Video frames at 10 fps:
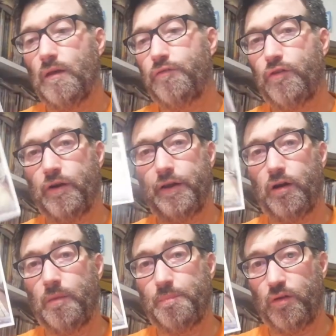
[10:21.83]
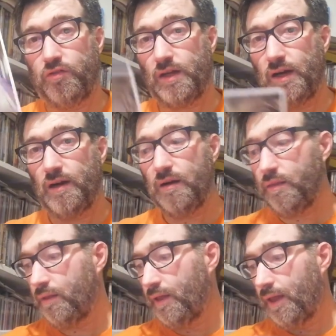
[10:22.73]
for your postcard.
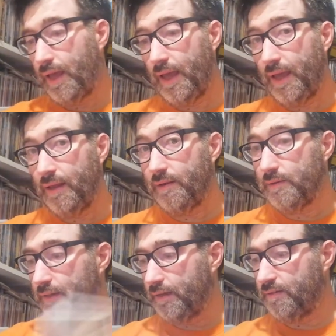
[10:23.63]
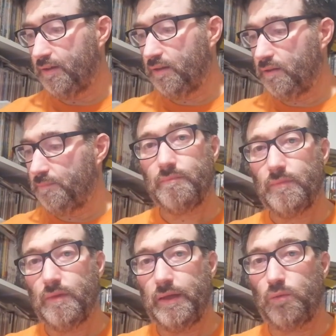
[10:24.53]
And that's it.
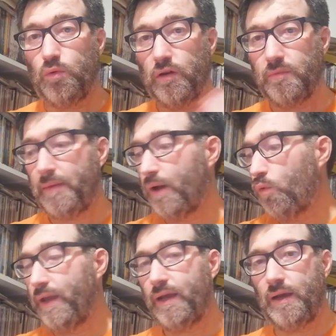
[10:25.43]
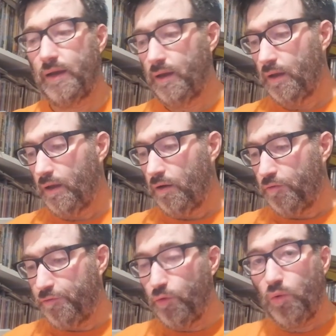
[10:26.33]
That was my week
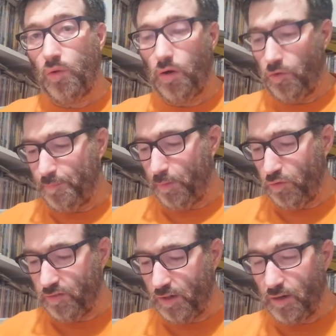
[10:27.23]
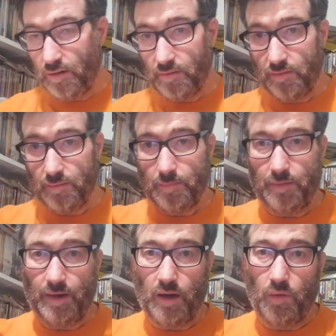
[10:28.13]
full of postcards.
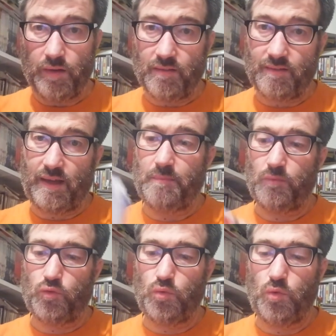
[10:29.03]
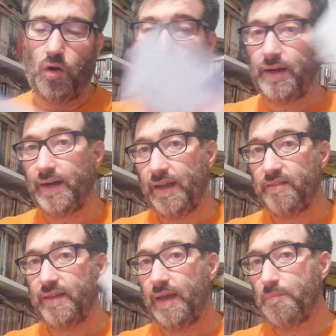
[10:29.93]
Now it's time to
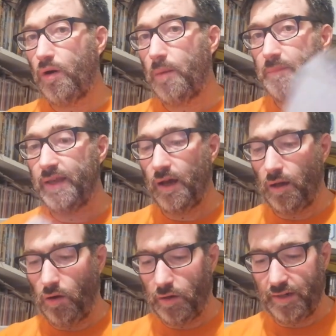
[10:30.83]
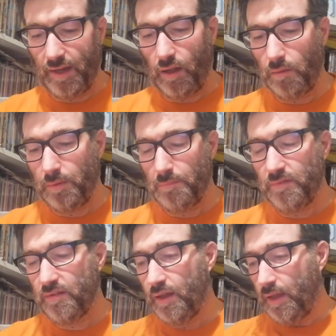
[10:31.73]
organize them on the on the
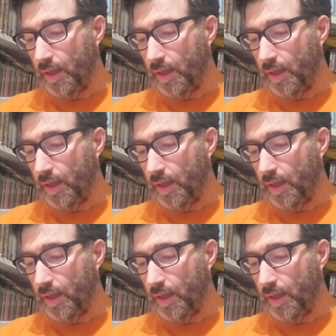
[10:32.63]
albums